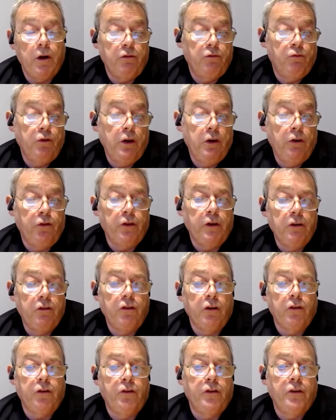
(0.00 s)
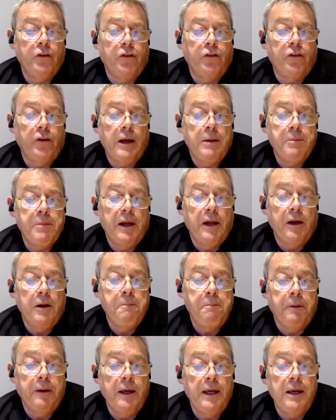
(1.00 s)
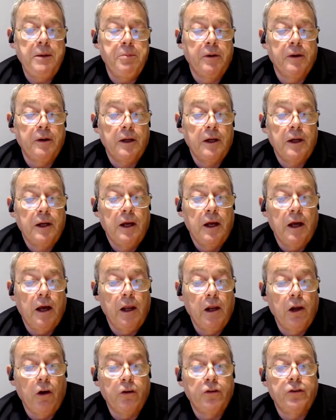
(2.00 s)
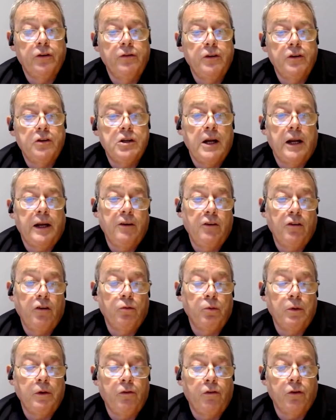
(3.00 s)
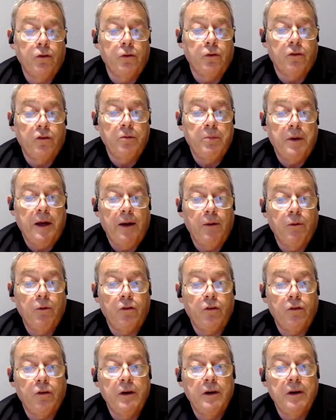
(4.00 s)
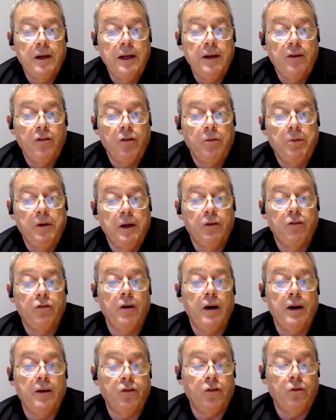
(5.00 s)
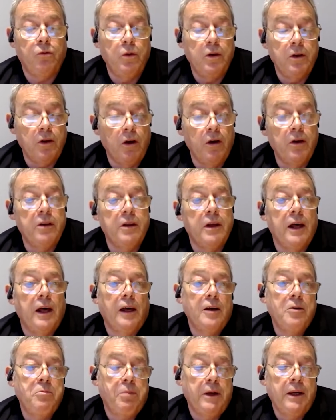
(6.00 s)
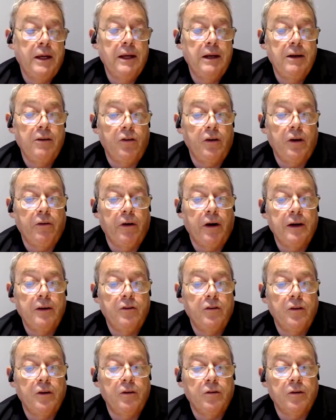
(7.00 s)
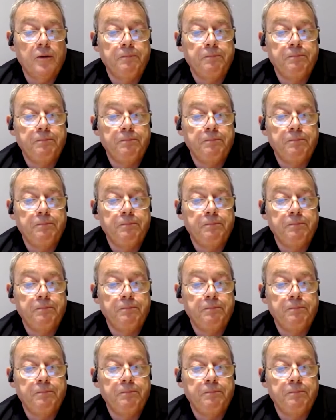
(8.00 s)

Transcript: using just the CMN IP, but a lot of the challenges we've talked about need to be addressed with other IP integrated.